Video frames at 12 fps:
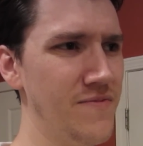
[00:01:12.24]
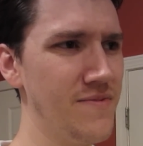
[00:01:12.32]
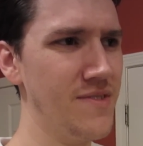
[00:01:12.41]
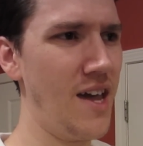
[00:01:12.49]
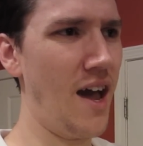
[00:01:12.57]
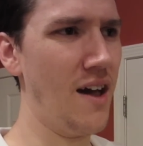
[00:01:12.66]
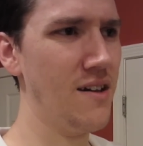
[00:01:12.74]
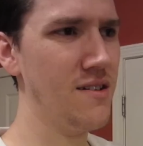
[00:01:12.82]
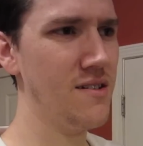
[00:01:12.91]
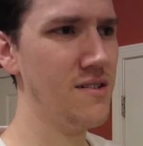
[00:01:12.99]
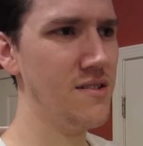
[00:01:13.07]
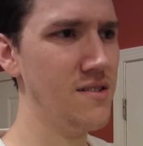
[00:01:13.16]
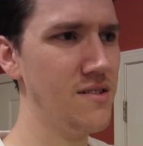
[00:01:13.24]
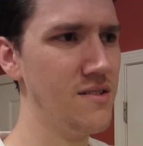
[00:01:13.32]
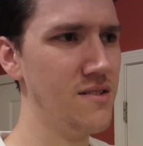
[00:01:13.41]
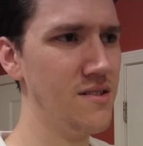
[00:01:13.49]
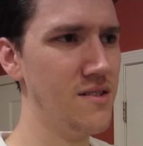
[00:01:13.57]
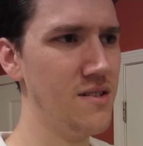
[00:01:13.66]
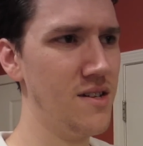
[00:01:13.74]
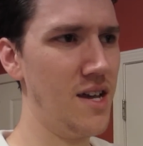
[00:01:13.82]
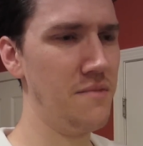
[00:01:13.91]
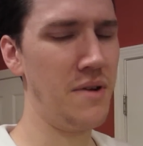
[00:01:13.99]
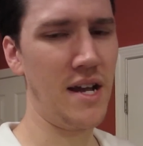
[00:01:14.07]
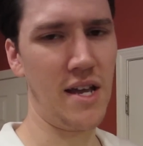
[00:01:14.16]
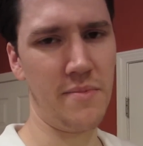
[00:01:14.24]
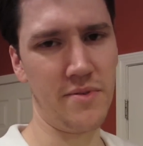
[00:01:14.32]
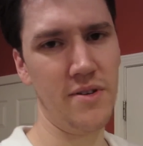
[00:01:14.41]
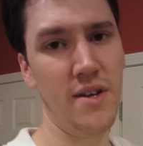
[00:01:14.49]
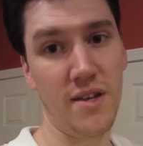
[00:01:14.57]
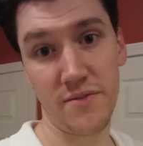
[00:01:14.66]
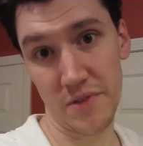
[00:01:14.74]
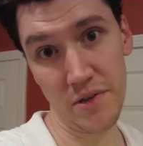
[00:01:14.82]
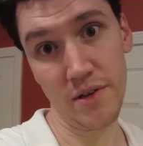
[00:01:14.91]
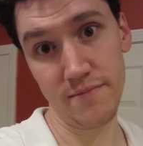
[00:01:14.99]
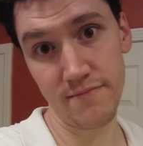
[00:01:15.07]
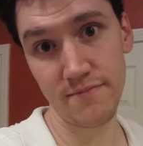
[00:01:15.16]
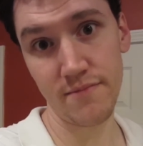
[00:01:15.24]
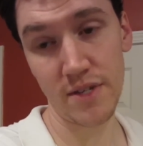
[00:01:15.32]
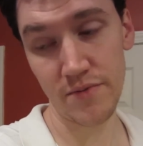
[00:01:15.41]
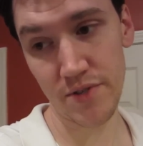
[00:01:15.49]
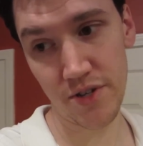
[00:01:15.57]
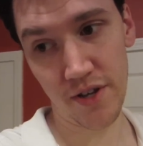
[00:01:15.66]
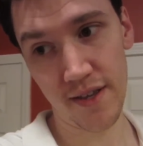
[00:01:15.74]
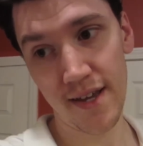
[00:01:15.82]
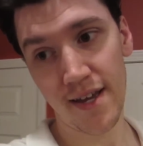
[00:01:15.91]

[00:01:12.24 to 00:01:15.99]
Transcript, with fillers: yeah. Oh, there was pineapple on it. And pineapple. It was good. It was good.